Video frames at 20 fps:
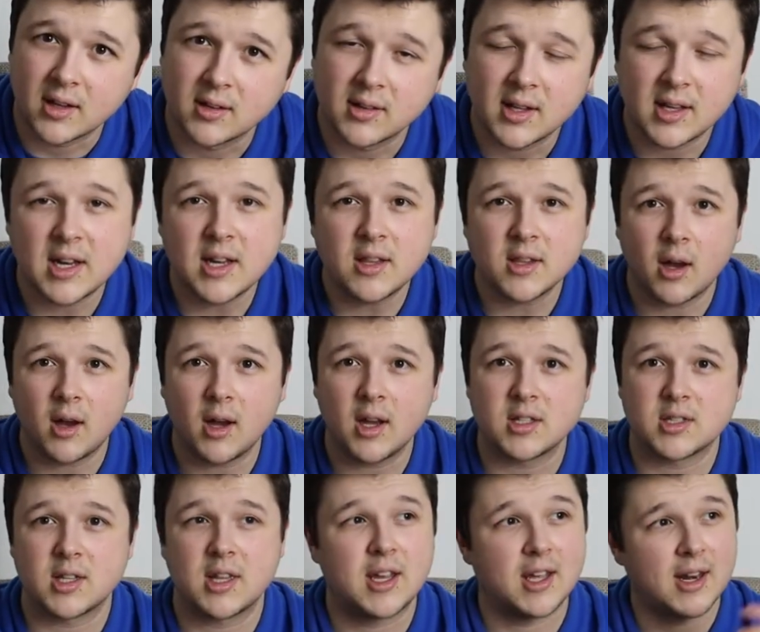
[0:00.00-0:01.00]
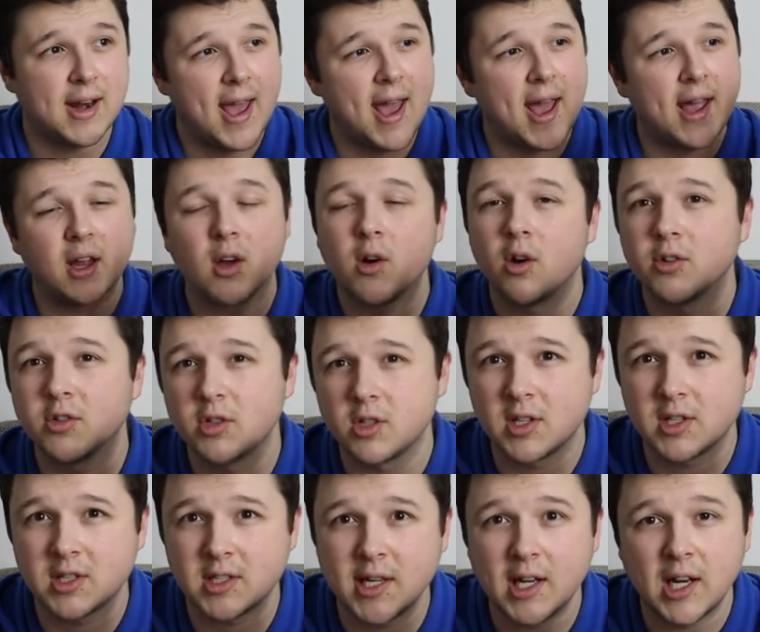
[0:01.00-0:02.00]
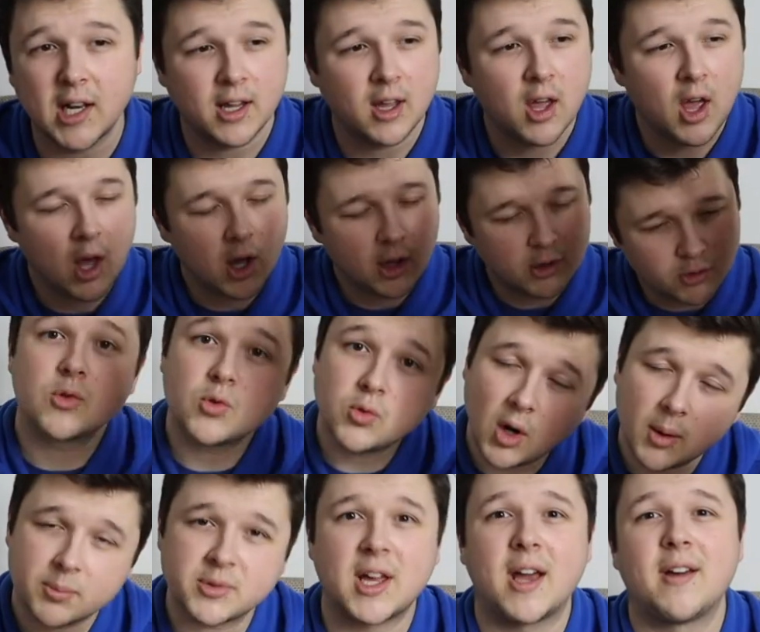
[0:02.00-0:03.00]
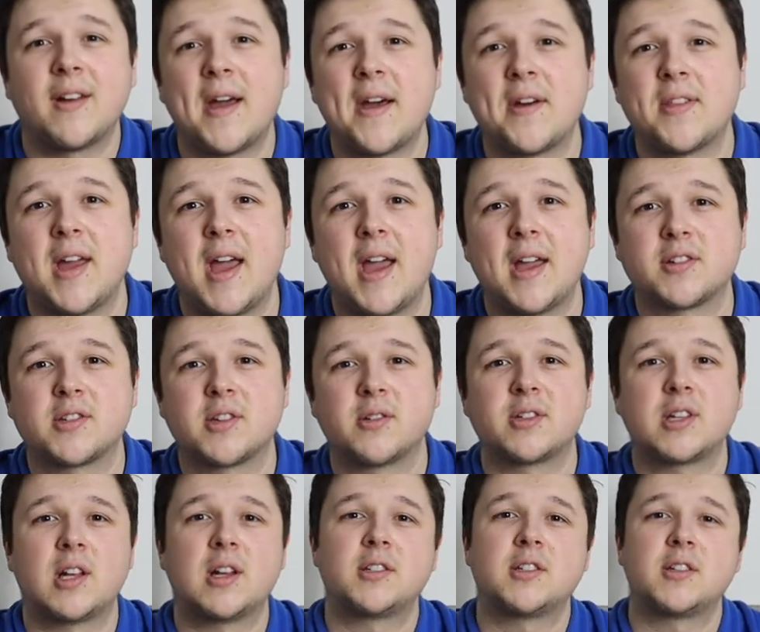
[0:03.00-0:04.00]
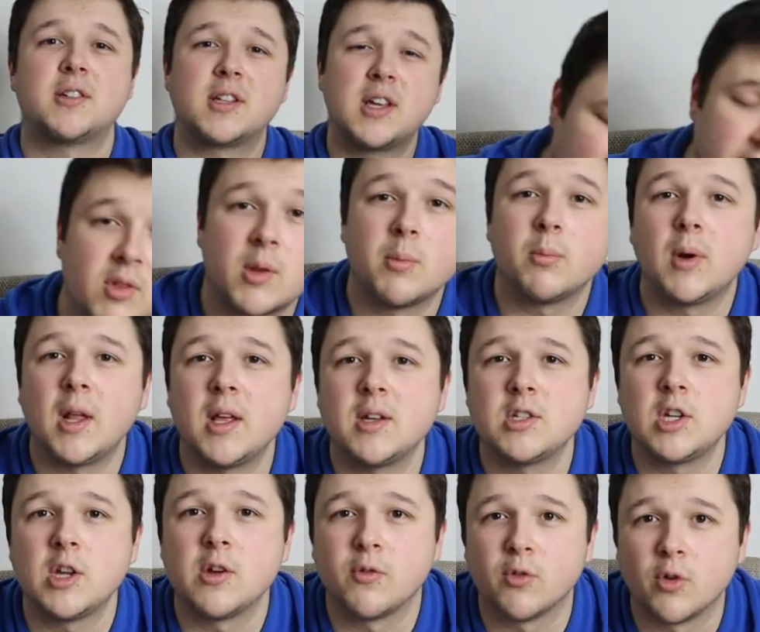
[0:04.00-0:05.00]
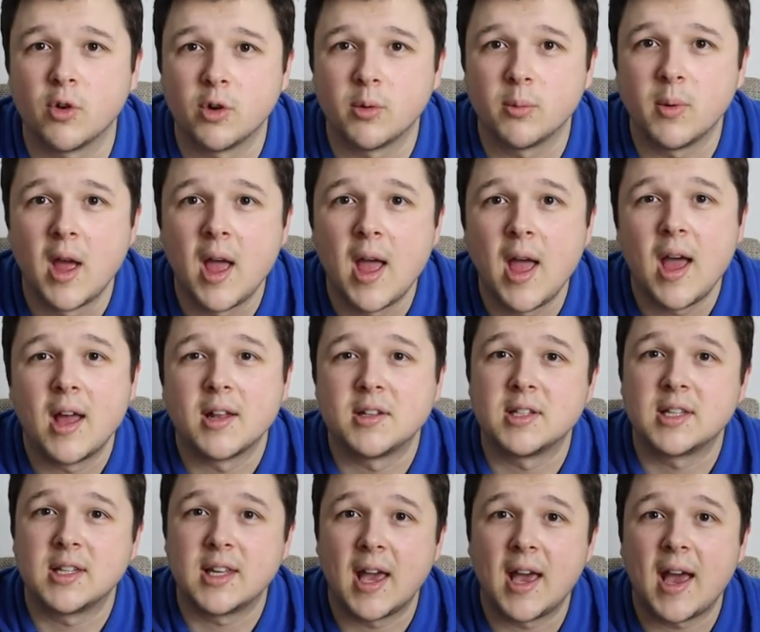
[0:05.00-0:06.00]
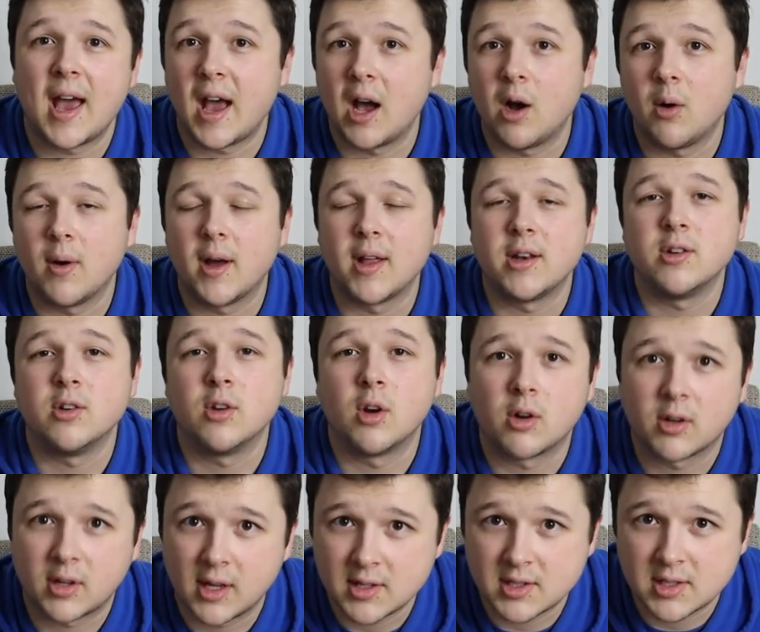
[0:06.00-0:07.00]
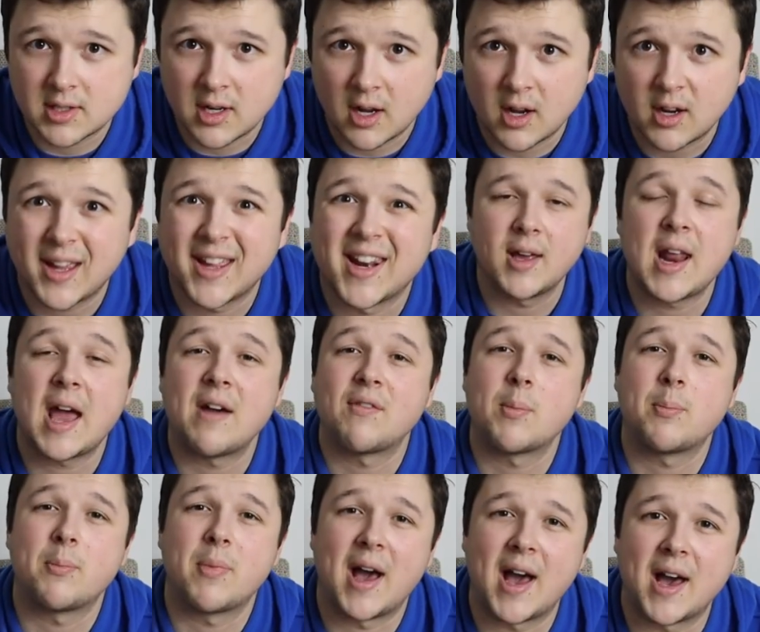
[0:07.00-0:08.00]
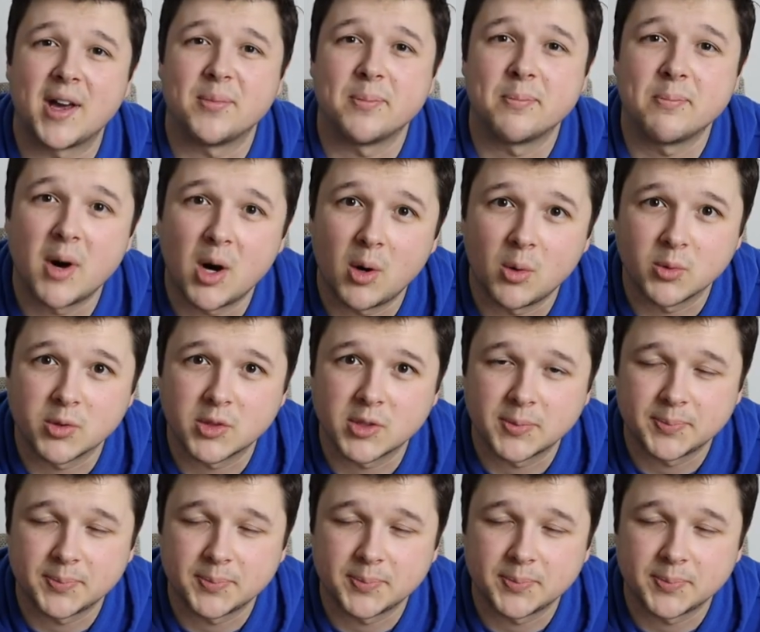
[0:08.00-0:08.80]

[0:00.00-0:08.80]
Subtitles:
They need the height so they can hang onto the ceiling, drop down out of their exoskeleton, giving them plenty of room to get out and not get stuck and have a bad molt.